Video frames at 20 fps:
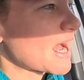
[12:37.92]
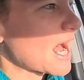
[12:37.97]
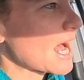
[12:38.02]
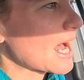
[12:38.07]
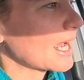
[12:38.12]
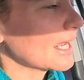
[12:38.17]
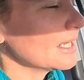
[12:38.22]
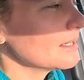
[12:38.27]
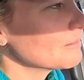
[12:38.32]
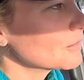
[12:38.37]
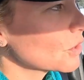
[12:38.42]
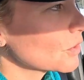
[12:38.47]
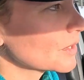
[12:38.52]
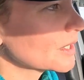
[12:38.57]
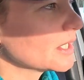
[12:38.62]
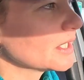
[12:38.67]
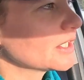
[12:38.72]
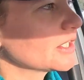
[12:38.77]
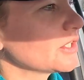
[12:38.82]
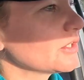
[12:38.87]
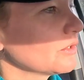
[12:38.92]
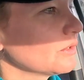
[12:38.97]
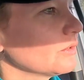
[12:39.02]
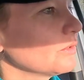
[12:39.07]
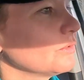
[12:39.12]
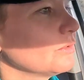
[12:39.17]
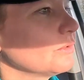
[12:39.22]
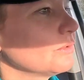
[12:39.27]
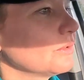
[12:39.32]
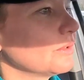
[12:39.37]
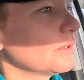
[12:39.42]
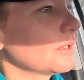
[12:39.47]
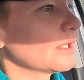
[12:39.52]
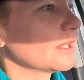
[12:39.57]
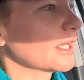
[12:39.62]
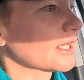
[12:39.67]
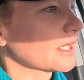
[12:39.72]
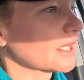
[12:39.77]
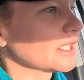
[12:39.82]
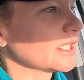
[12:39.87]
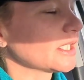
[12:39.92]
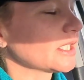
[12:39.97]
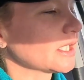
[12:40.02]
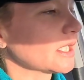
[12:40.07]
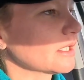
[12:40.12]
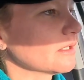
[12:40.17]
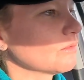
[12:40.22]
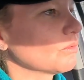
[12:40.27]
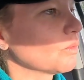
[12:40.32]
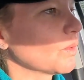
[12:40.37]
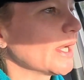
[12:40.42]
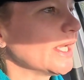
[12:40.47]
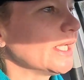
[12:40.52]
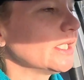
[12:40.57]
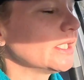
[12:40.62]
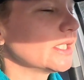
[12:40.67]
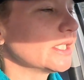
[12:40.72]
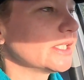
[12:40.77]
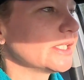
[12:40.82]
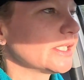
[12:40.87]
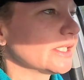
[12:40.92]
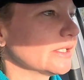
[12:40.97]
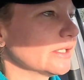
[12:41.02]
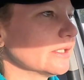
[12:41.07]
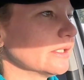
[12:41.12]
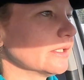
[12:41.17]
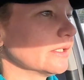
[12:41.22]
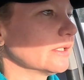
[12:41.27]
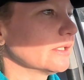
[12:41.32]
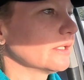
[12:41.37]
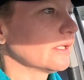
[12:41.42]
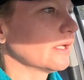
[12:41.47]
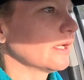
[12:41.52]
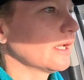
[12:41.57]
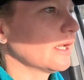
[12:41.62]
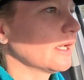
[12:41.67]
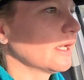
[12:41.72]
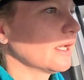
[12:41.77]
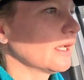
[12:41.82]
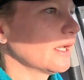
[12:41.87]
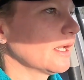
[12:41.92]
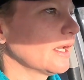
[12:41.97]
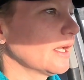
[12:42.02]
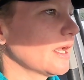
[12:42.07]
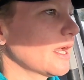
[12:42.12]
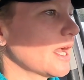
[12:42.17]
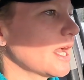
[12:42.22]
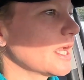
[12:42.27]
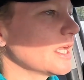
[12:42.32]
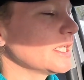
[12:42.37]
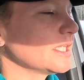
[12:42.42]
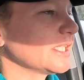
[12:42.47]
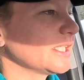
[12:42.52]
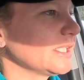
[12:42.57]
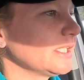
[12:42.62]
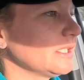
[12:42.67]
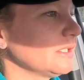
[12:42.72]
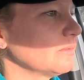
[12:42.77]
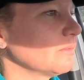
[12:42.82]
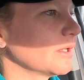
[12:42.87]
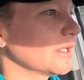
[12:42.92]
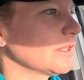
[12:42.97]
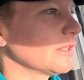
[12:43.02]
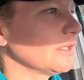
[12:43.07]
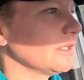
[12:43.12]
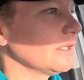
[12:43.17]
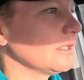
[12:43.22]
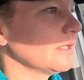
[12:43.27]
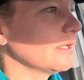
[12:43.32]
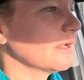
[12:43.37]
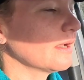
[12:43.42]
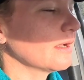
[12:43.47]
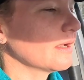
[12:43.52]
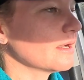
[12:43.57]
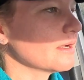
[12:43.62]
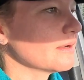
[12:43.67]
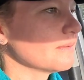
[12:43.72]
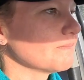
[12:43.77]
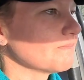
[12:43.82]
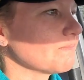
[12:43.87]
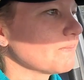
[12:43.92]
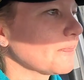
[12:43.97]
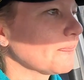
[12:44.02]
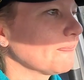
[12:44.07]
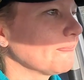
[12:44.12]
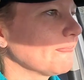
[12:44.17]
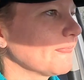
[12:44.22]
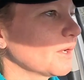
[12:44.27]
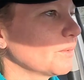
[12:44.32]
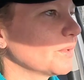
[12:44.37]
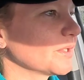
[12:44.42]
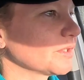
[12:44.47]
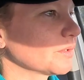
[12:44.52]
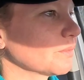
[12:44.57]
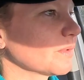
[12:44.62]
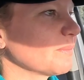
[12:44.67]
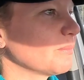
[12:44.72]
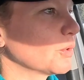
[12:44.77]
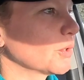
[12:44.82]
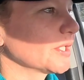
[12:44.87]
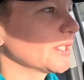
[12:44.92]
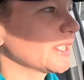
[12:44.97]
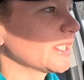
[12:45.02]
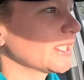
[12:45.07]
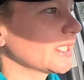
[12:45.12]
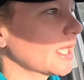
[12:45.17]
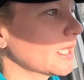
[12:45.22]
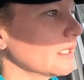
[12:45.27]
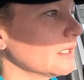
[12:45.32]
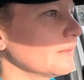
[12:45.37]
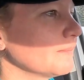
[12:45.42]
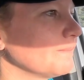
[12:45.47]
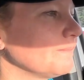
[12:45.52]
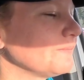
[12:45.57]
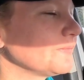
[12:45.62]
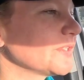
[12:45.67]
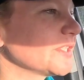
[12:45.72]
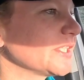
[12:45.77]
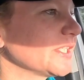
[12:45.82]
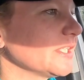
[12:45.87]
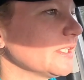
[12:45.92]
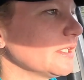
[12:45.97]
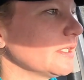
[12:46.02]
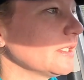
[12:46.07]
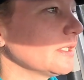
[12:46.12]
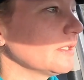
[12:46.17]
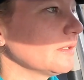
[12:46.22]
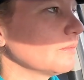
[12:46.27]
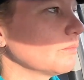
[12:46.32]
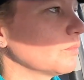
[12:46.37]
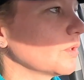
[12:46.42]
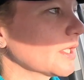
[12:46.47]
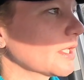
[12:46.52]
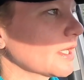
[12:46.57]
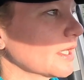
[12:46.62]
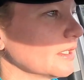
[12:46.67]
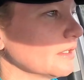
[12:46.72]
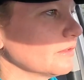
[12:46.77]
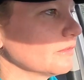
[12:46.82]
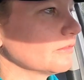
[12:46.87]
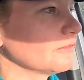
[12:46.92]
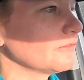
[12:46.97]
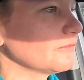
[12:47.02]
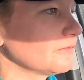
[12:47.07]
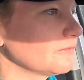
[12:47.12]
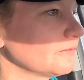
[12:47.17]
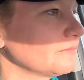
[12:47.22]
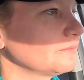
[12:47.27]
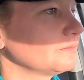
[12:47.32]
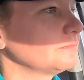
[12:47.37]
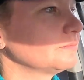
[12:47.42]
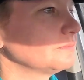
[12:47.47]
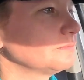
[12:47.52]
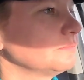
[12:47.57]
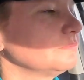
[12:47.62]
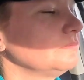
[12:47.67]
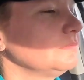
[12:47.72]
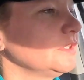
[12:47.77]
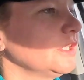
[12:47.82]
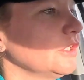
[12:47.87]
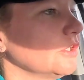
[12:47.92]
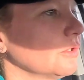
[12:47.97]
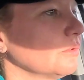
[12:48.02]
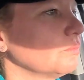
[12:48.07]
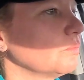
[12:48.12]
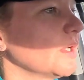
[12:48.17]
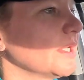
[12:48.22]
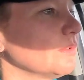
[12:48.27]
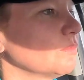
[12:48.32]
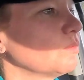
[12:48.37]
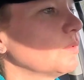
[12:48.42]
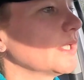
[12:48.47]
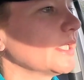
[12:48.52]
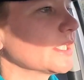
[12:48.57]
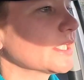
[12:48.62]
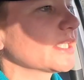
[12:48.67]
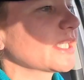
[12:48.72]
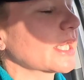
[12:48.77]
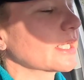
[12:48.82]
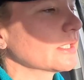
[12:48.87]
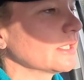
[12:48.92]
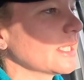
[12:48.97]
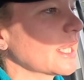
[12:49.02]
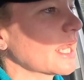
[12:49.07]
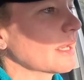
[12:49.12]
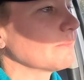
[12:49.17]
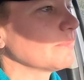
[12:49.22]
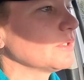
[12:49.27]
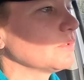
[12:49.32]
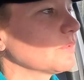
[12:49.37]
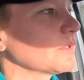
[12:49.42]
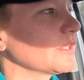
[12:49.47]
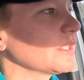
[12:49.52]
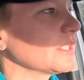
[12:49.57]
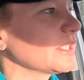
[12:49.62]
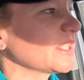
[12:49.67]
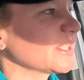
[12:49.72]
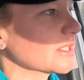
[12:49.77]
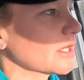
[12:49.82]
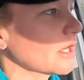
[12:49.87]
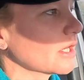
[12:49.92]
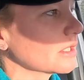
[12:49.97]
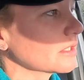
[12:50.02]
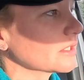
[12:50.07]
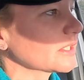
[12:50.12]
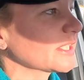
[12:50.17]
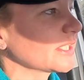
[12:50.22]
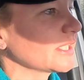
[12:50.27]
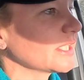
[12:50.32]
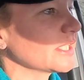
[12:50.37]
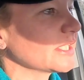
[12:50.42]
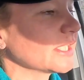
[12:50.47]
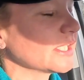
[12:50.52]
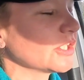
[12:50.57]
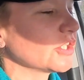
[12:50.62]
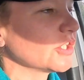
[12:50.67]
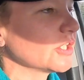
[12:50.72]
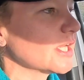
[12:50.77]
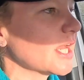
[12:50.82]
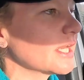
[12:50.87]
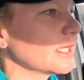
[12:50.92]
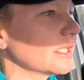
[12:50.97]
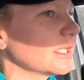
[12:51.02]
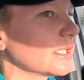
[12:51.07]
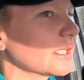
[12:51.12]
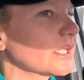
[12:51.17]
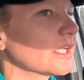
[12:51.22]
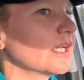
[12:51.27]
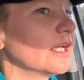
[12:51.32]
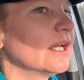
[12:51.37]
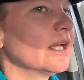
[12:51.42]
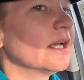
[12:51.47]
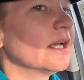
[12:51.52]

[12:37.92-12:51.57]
I am going to, like I said, wait until I see what the reports say, to see what kind of, you know, what exactly happened with these dogs. Is it genetic?